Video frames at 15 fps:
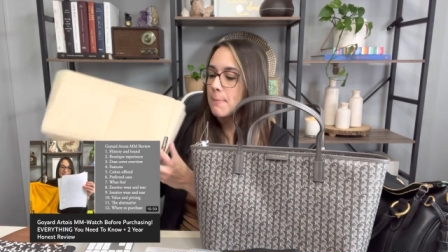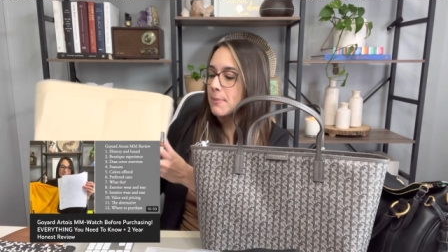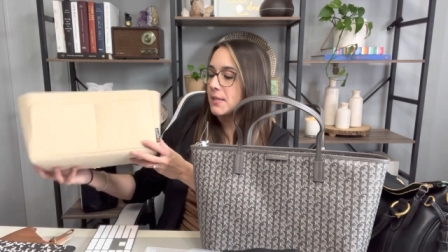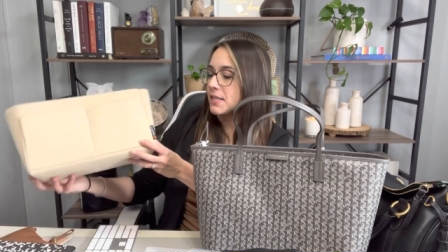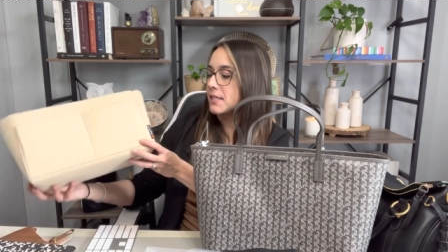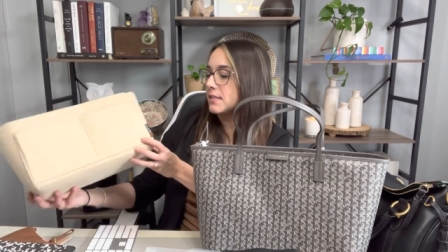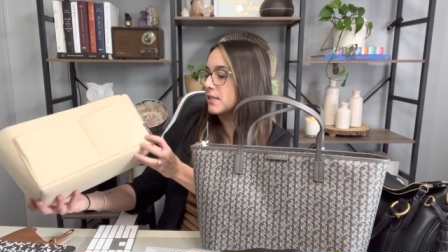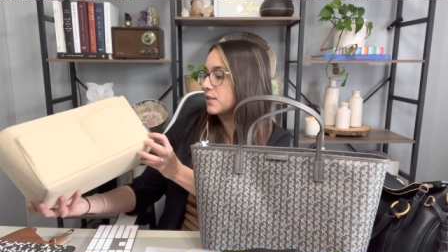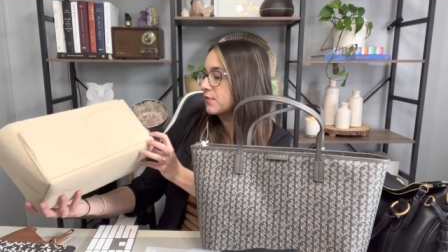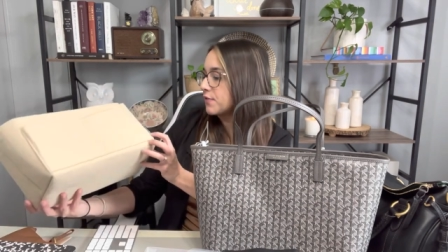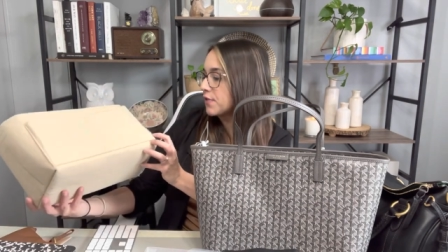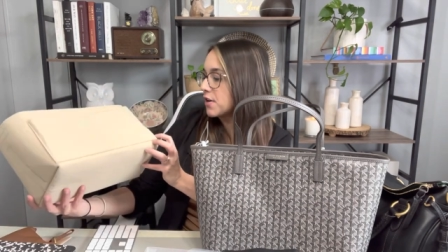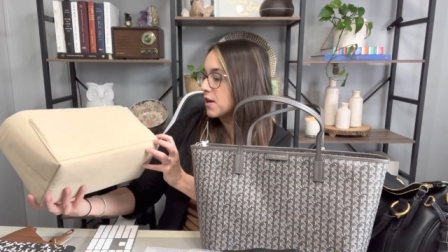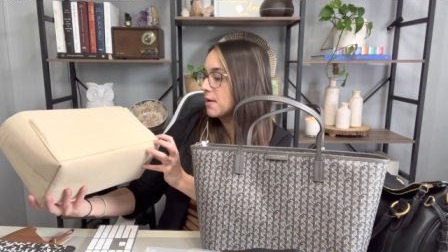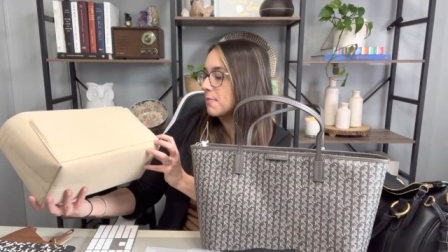But this is
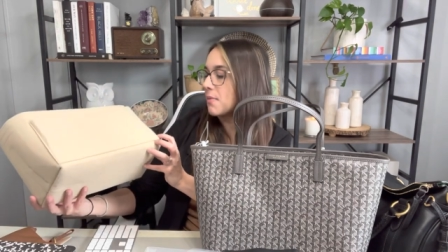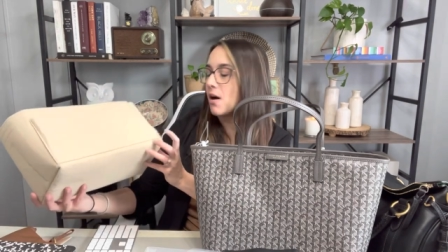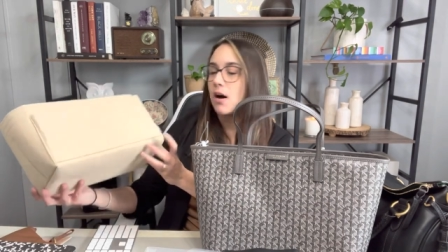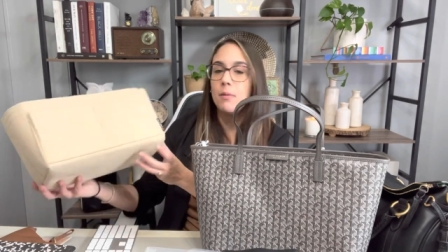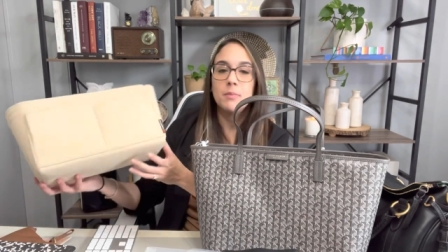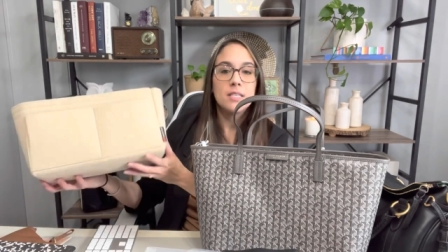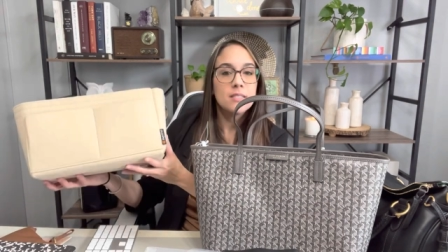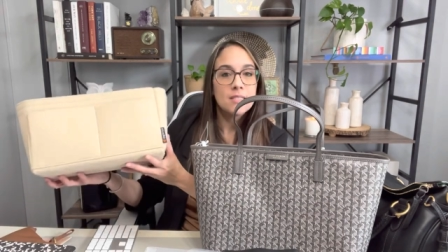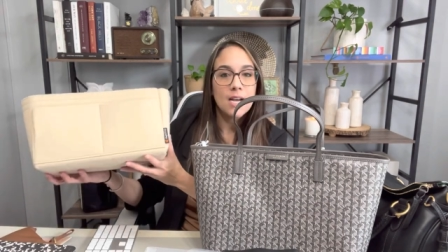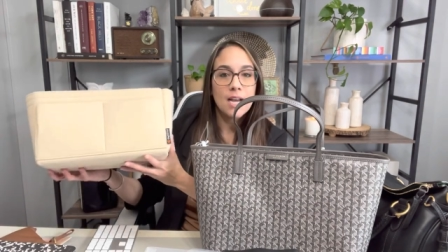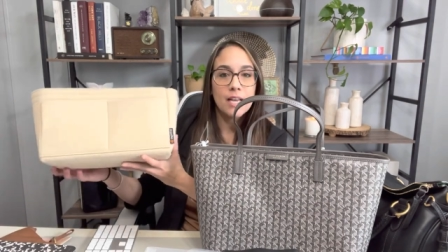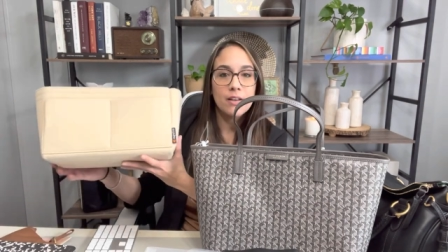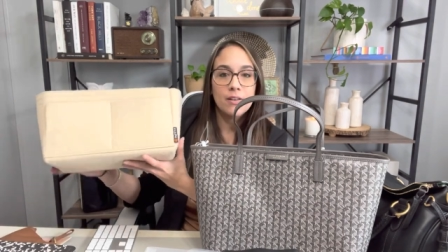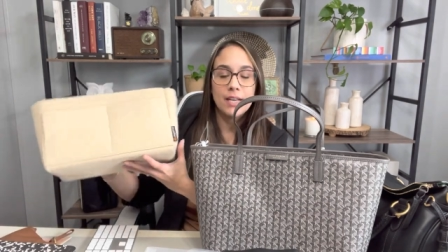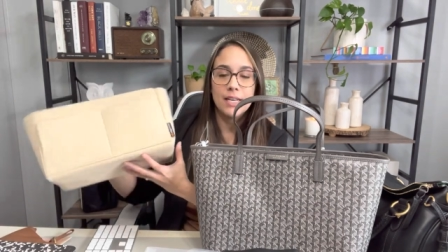from Ami
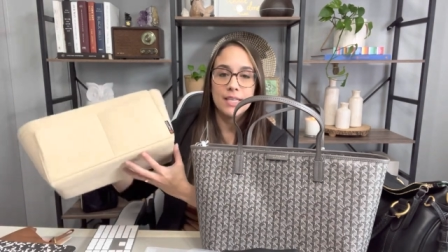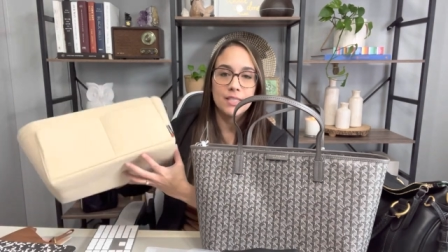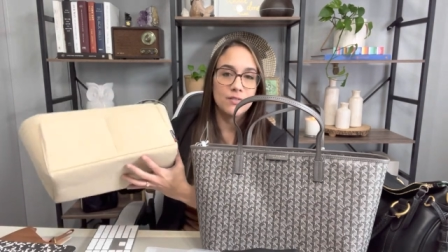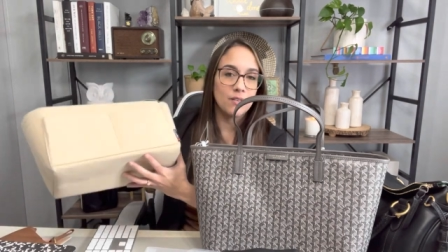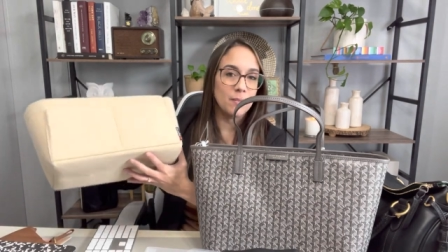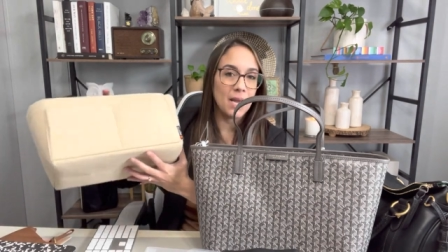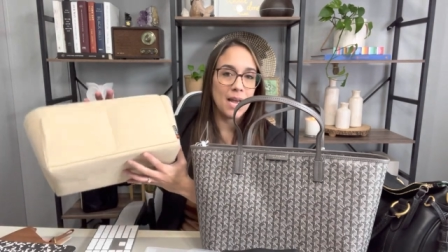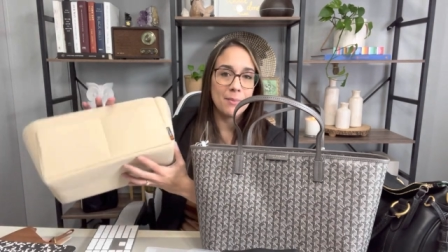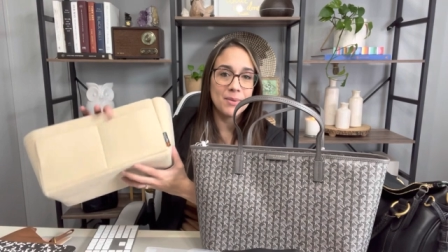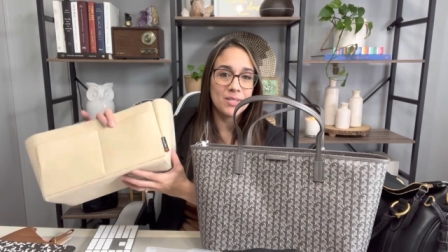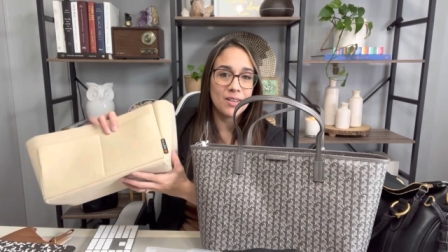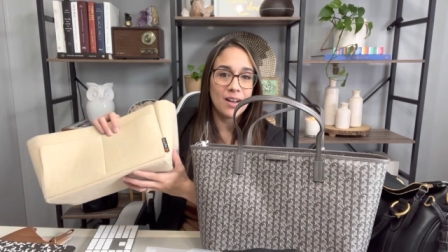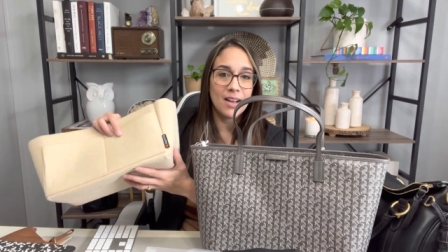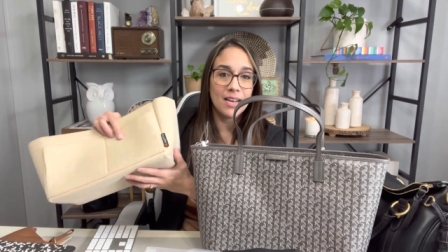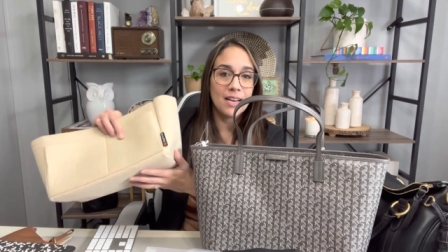Style and it's from
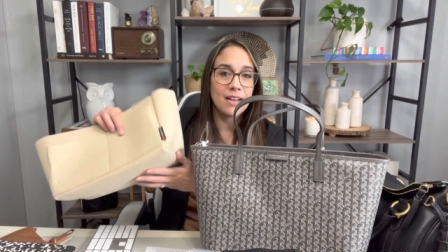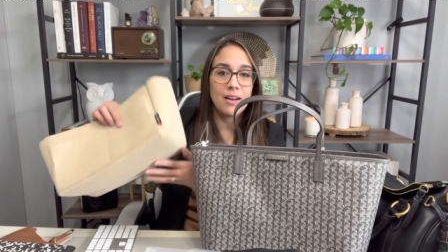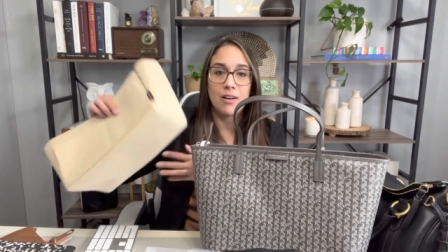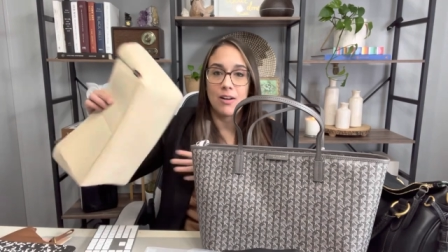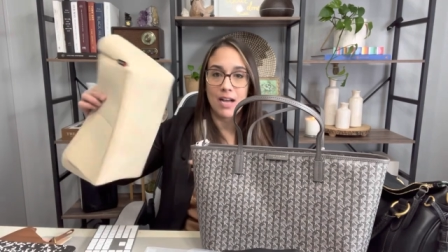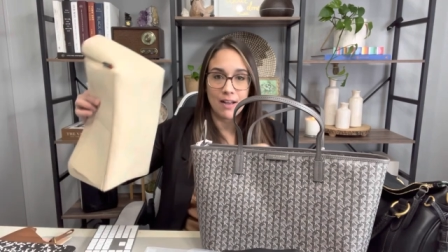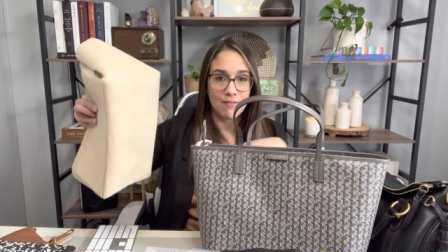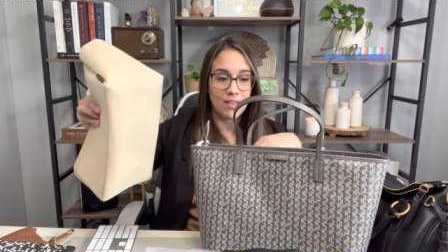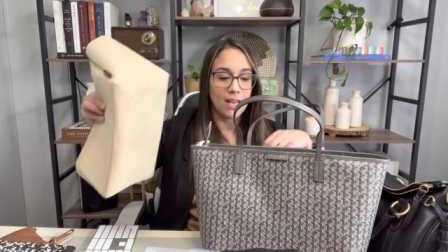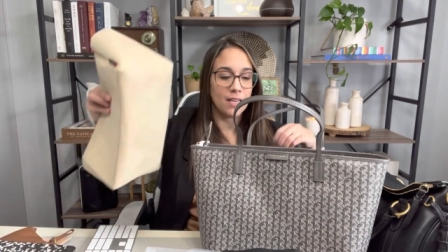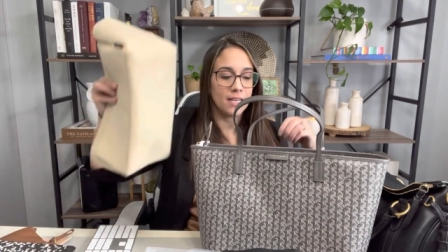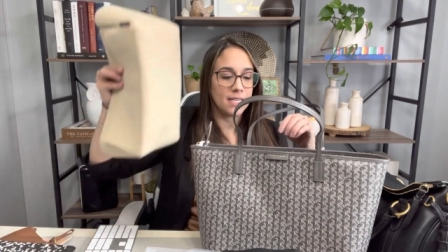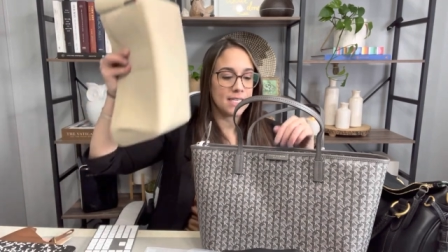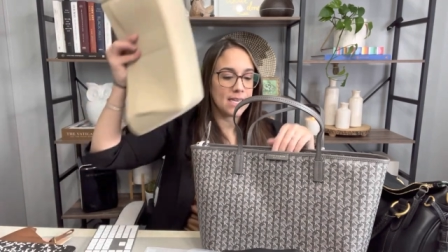Amazon. I'll have that link